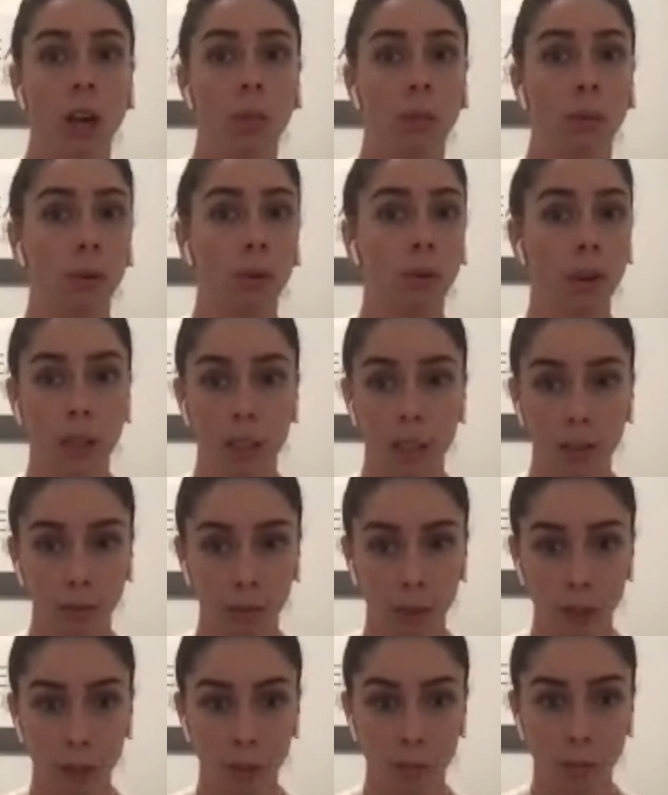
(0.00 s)
progressive
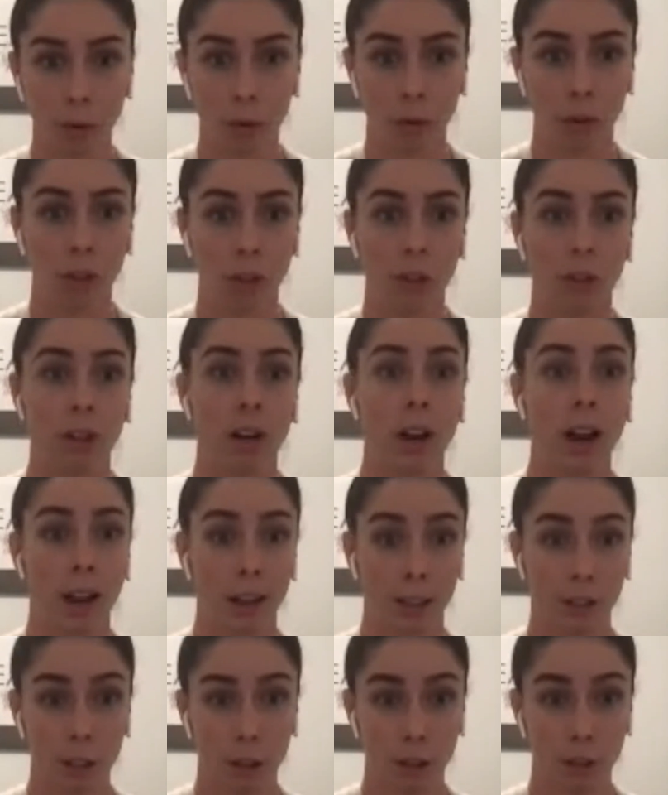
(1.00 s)
range of motion,
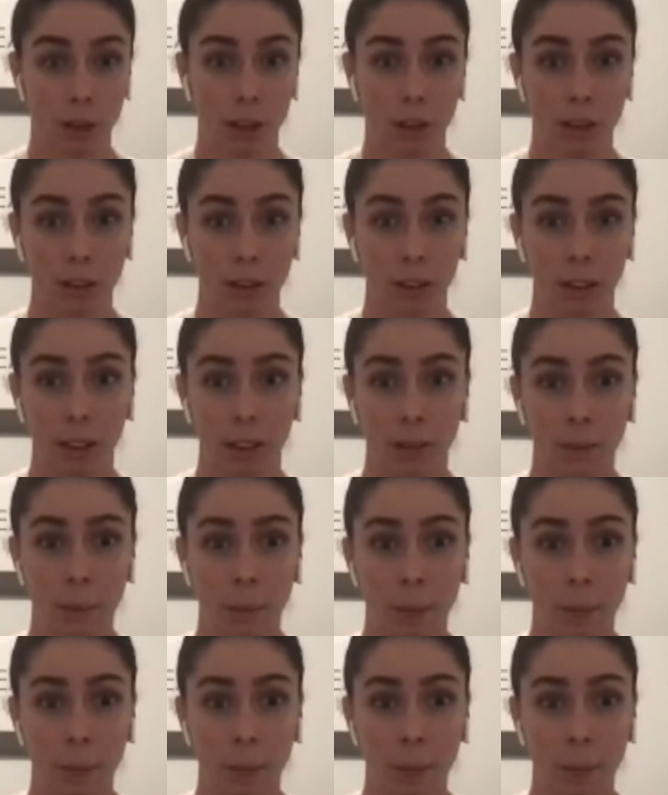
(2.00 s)
and strengthening.